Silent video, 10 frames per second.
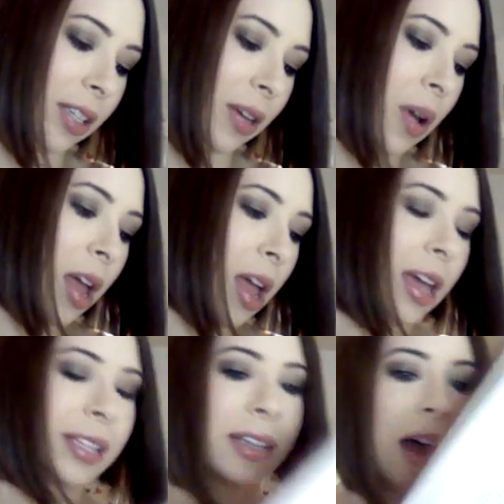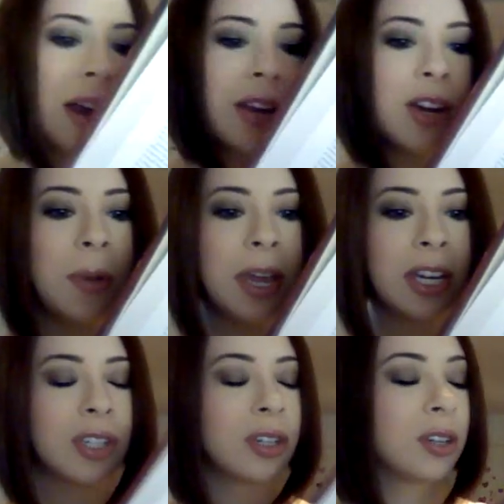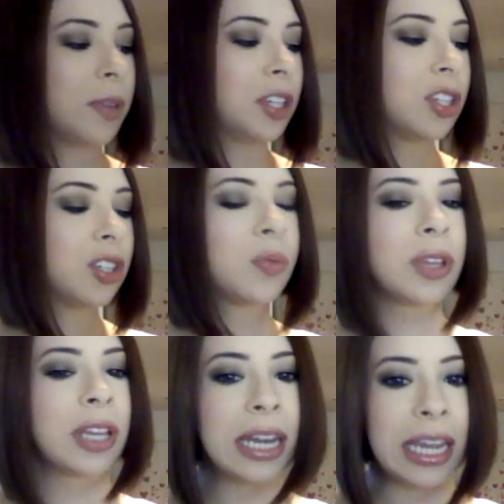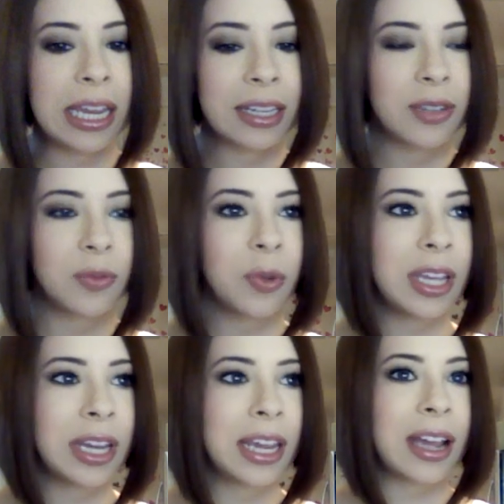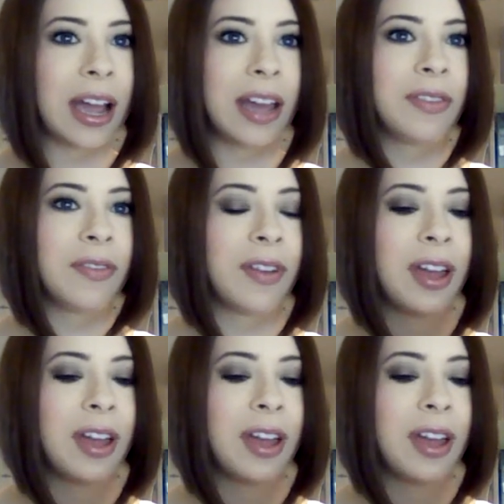So it's got, you know, pictures. I mean, it's just a really neat, it's really neat kind of,